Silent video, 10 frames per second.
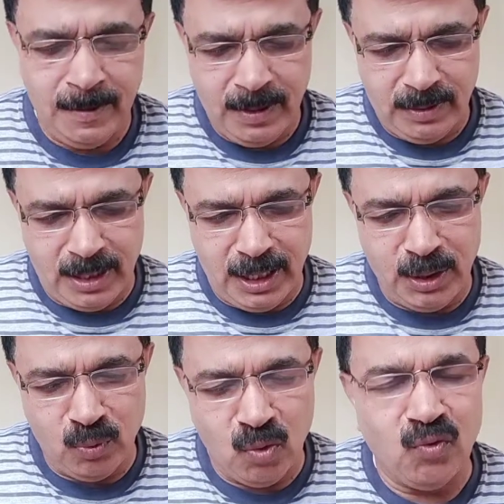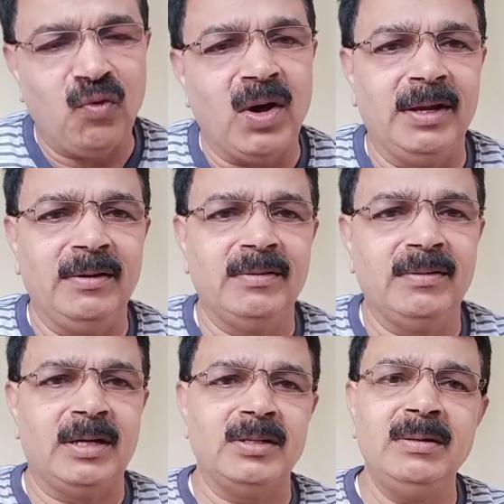Then N2O5,
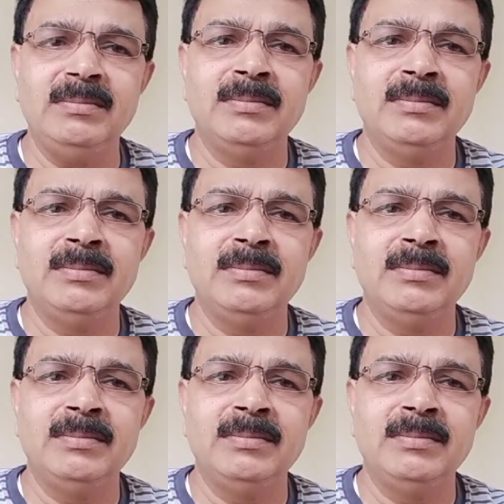nitrogen